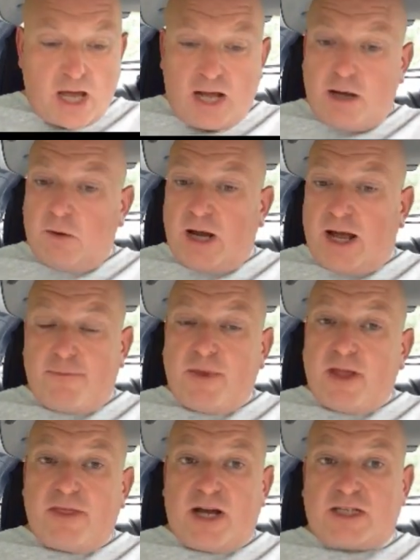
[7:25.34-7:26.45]
Anyway,
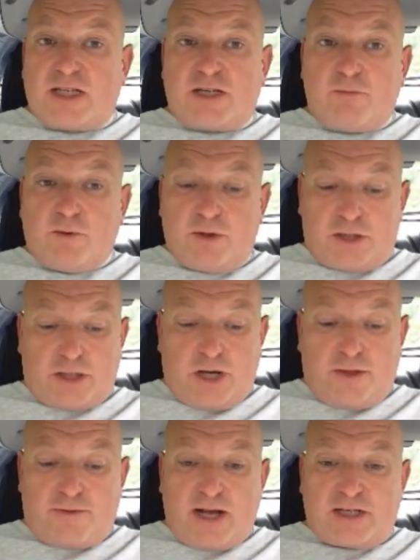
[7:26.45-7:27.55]
that's this month's
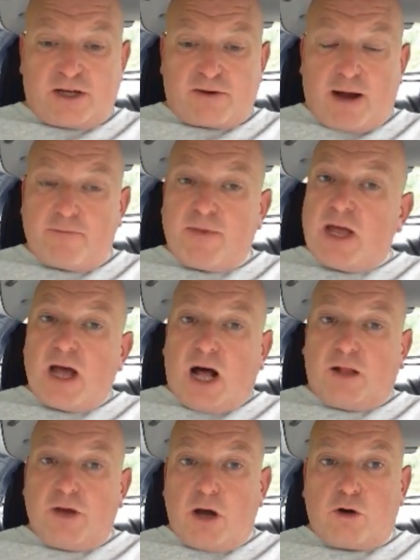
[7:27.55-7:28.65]
threatogram.
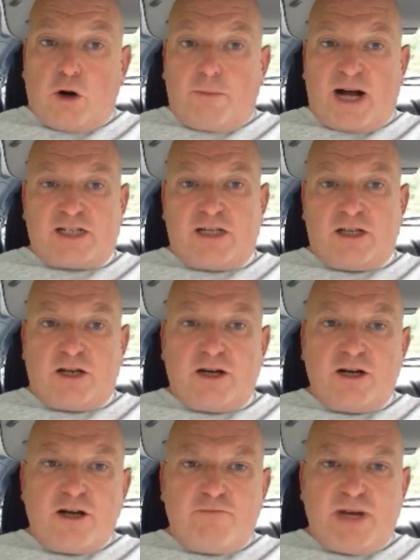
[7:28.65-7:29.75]
I'll now go back to the
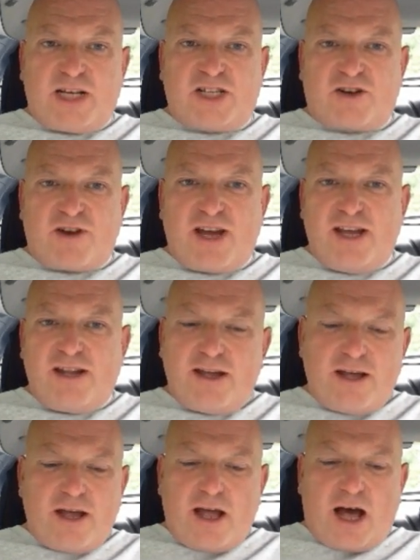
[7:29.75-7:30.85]
big screen
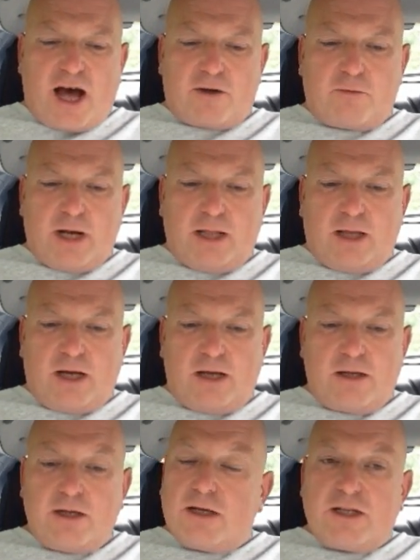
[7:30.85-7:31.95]
and
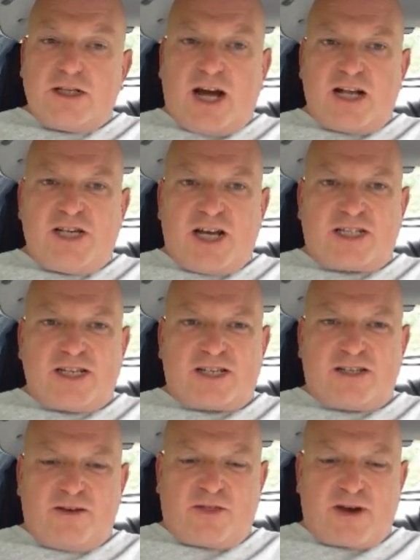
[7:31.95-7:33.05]
we'll digest
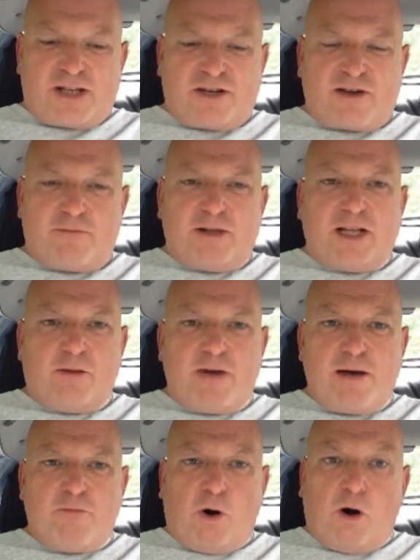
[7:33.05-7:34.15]
this threatogram a little
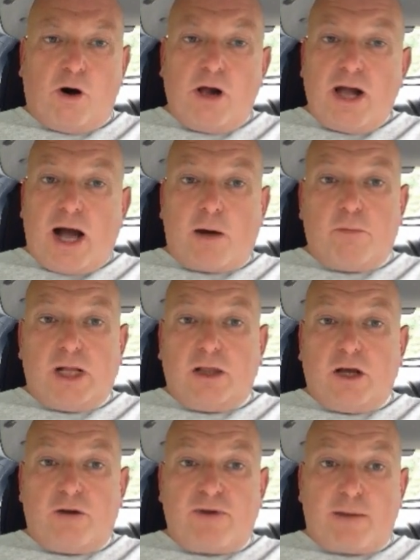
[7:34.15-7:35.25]
bit more and
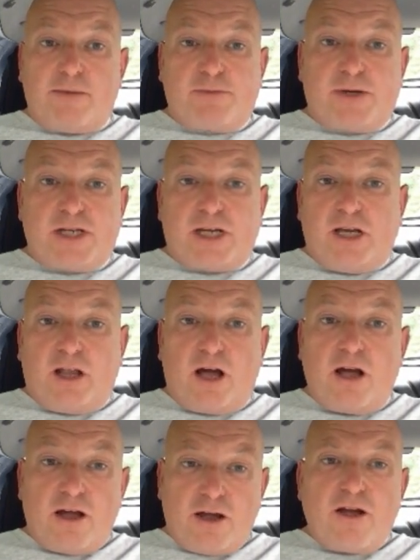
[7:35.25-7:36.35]
we'll wrap this
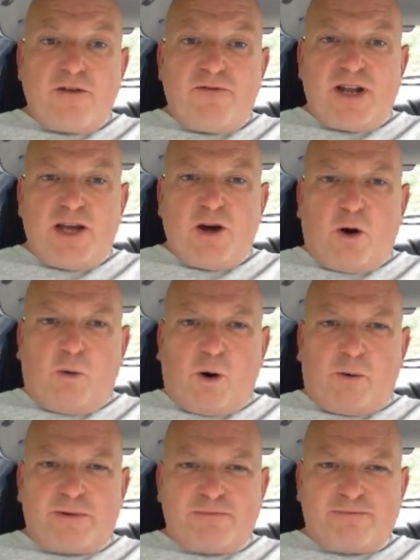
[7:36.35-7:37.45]
particular
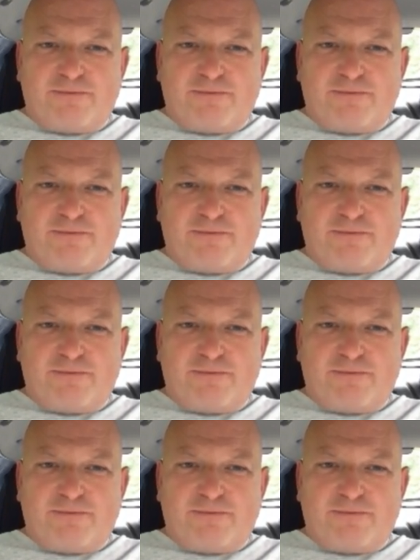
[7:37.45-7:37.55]
video up.